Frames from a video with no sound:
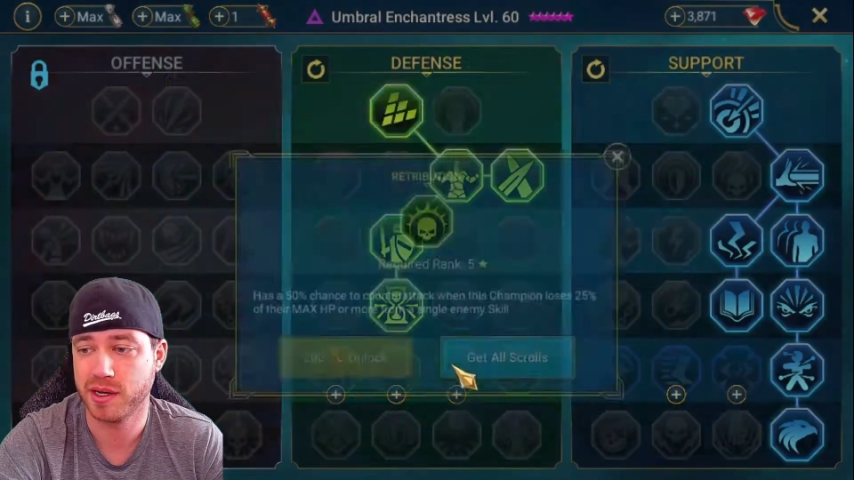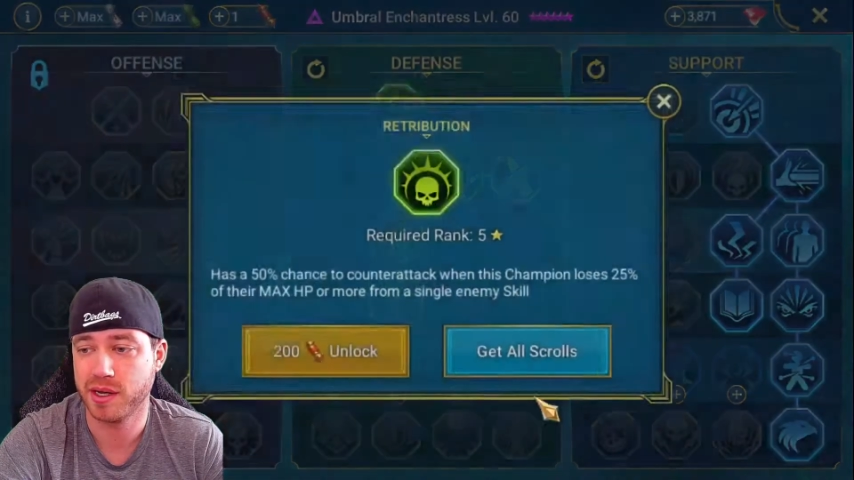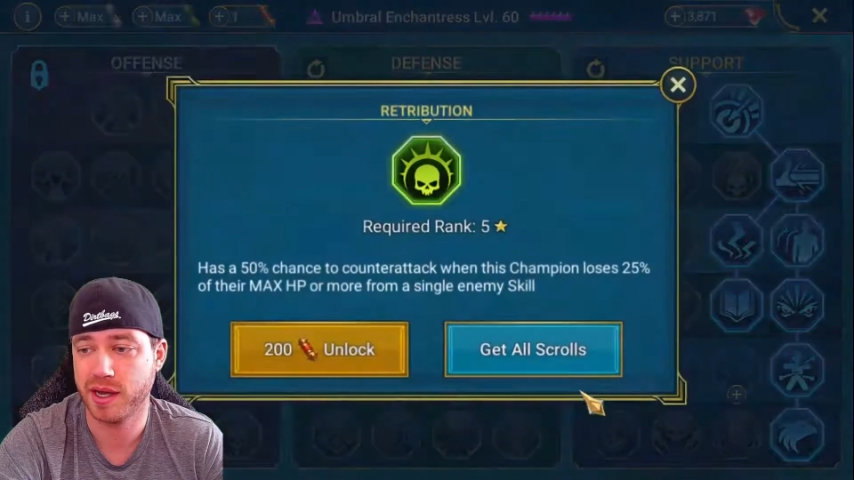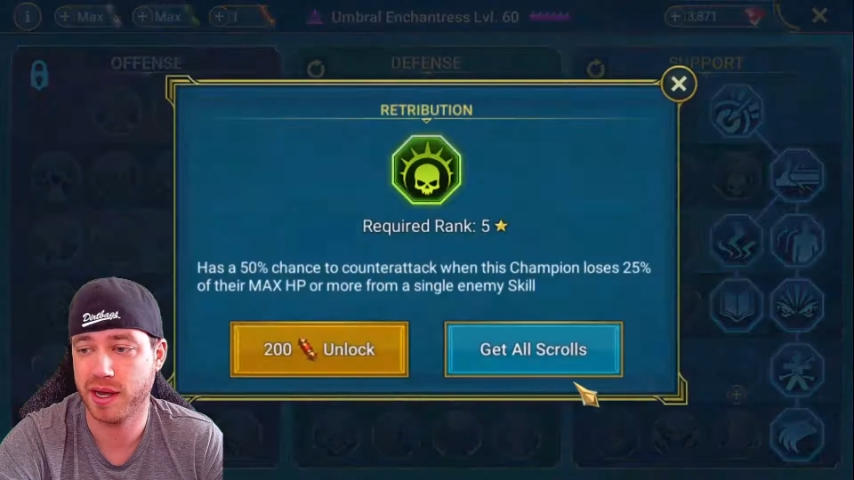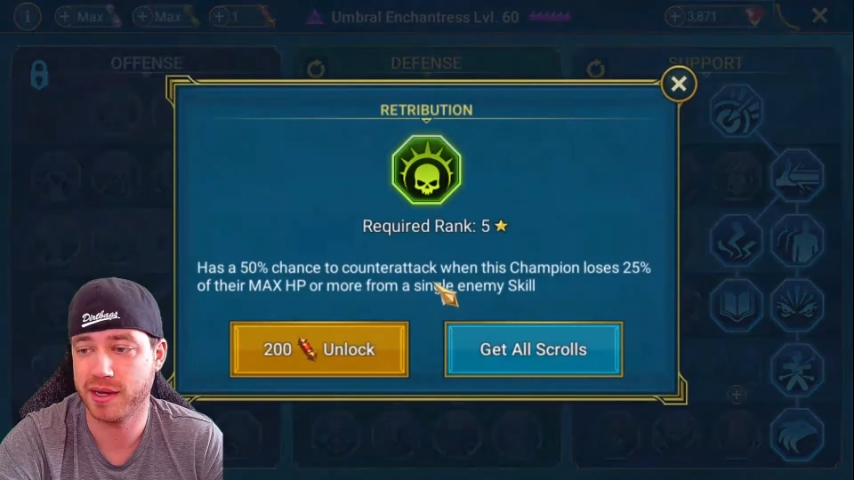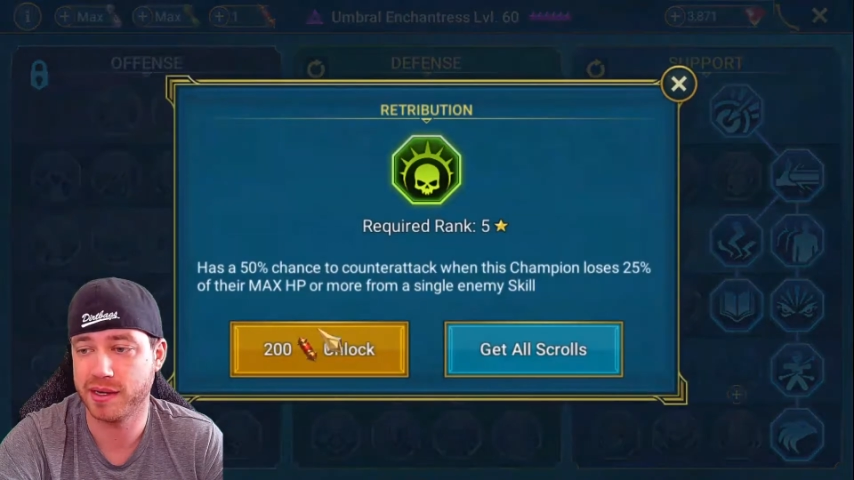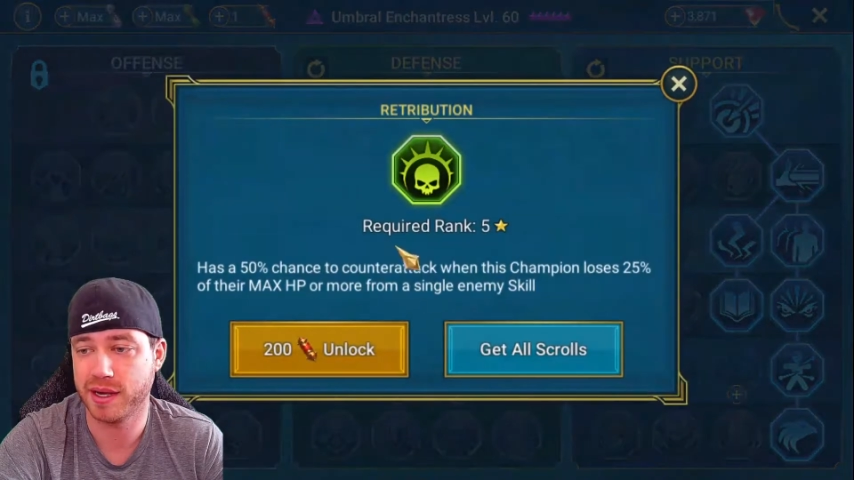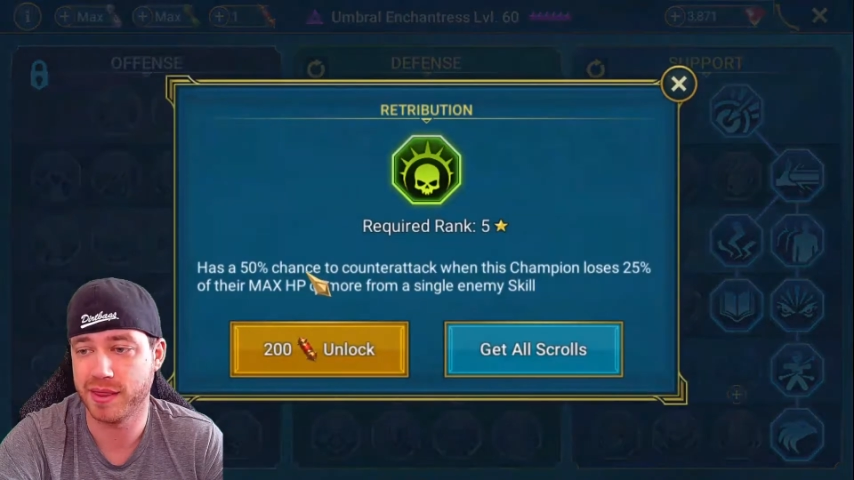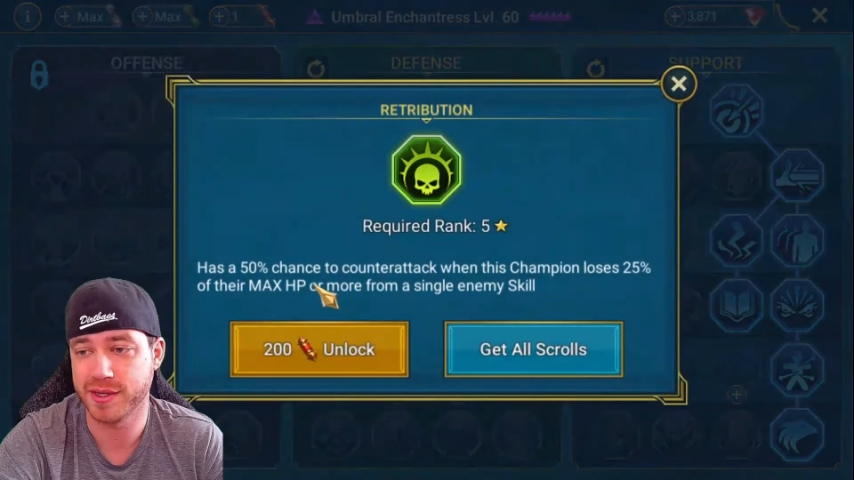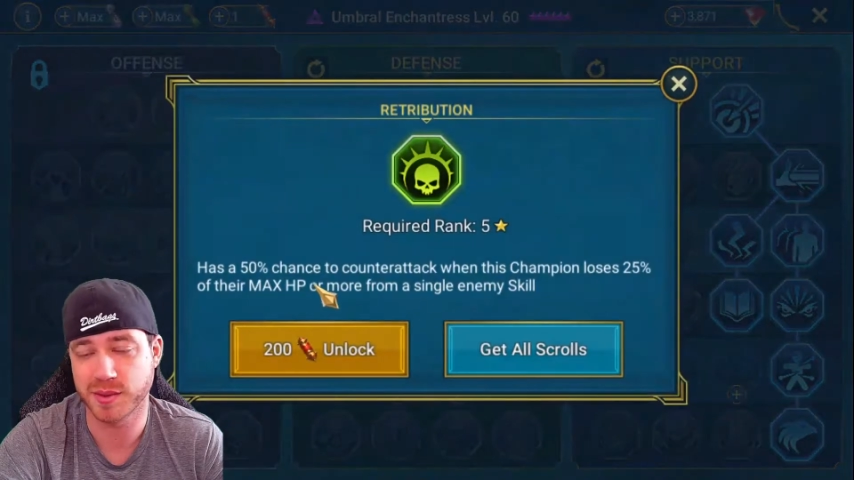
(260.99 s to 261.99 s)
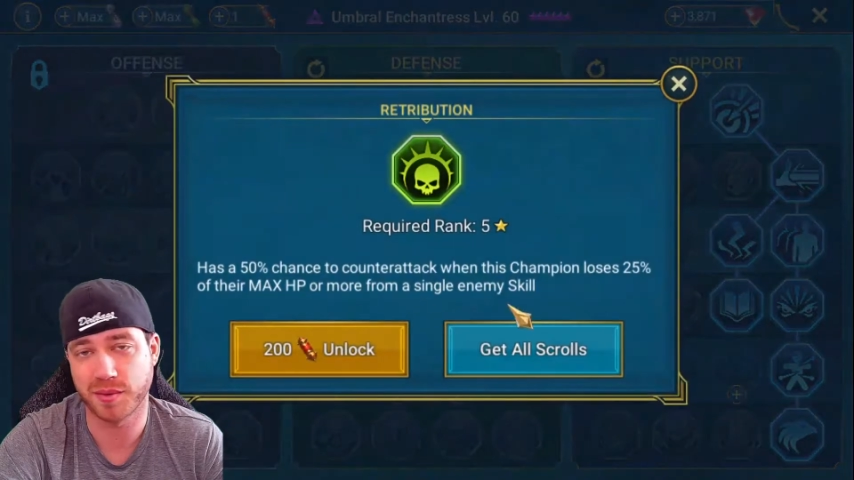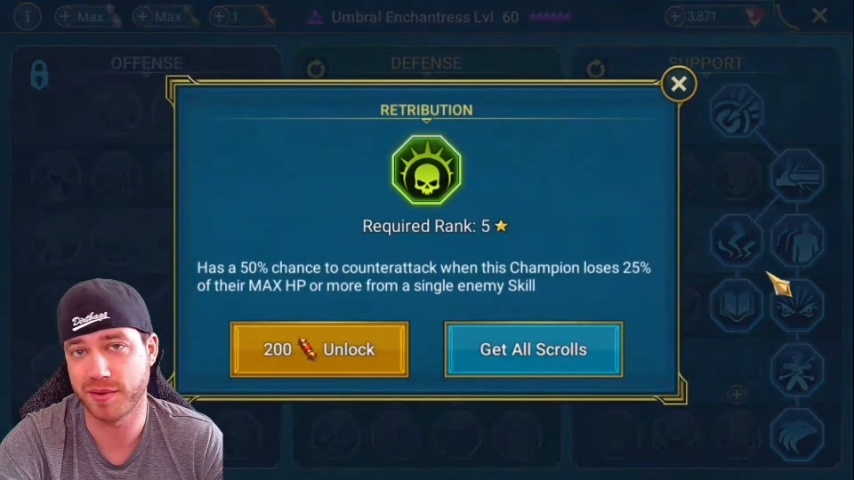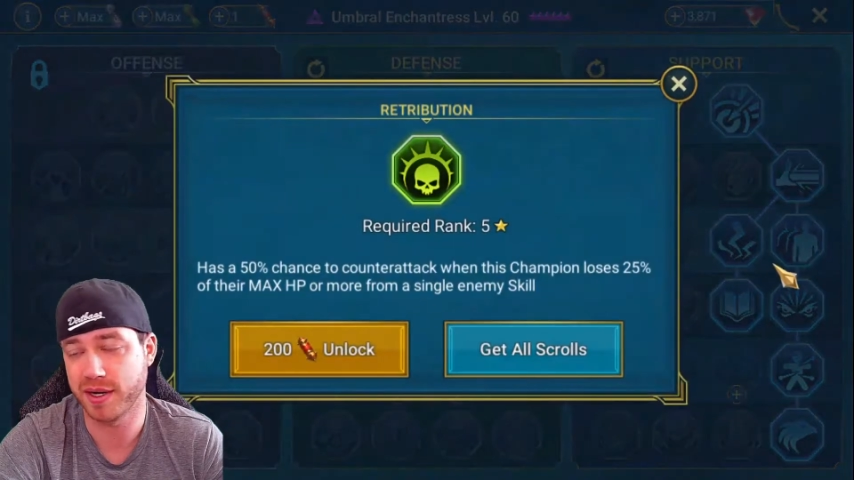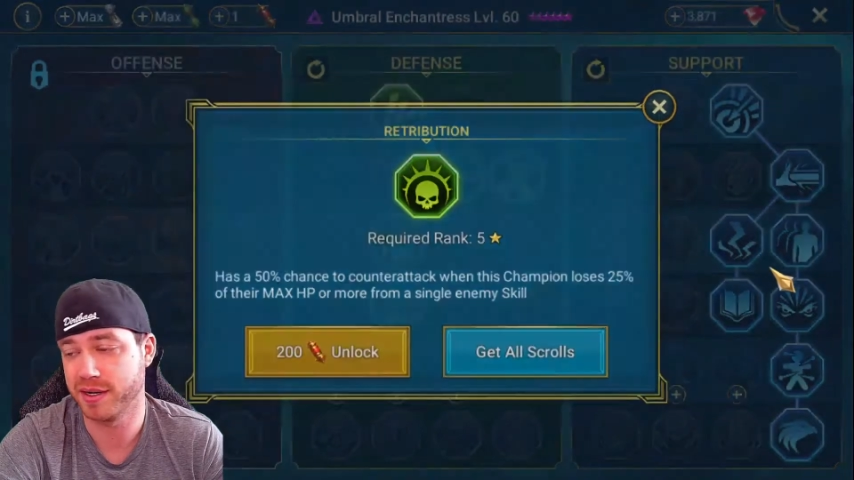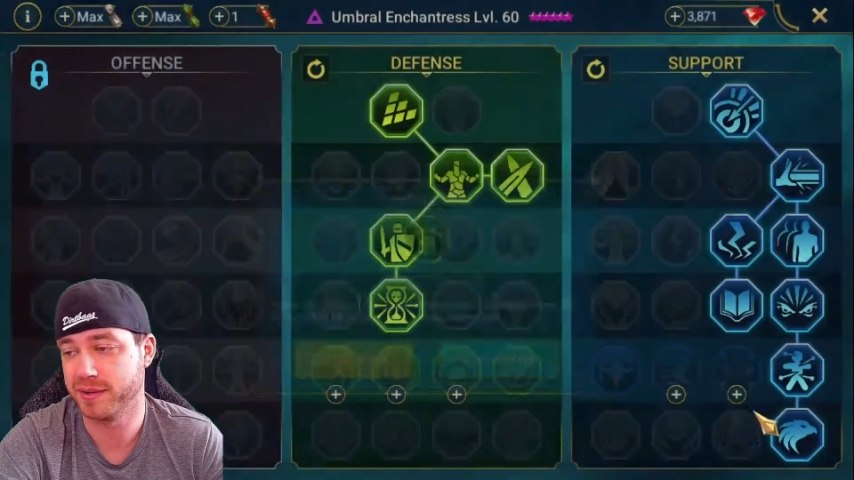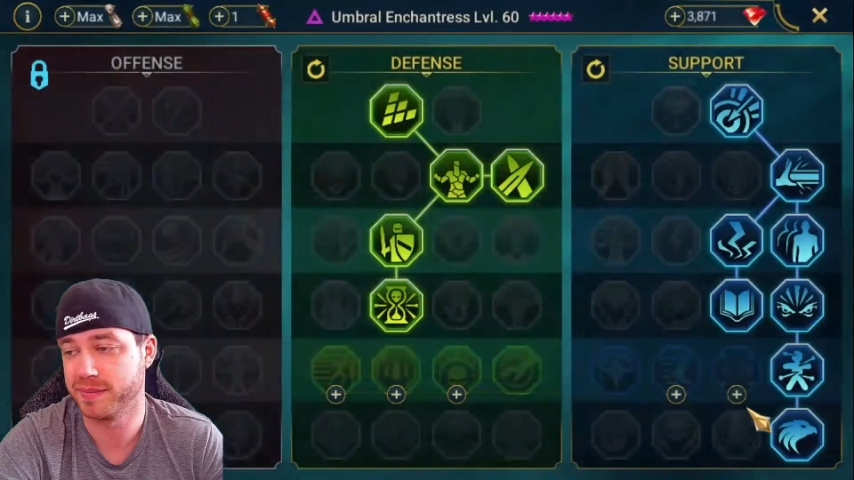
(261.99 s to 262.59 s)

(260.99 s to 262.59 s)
and this one right here.